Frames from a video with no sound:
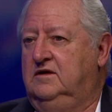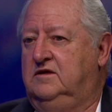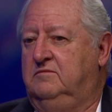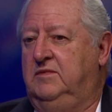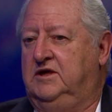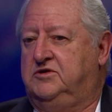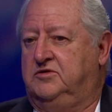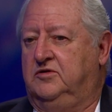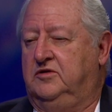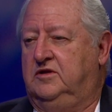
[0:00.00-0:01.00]
to make
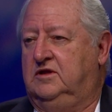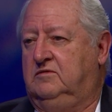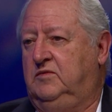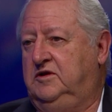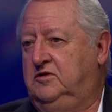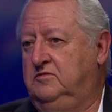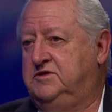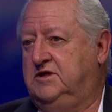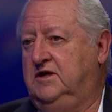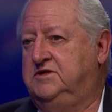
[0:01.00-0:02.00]
sure that we do
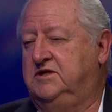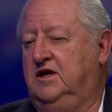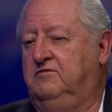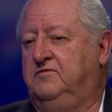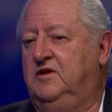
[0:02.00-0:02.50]
stay safe.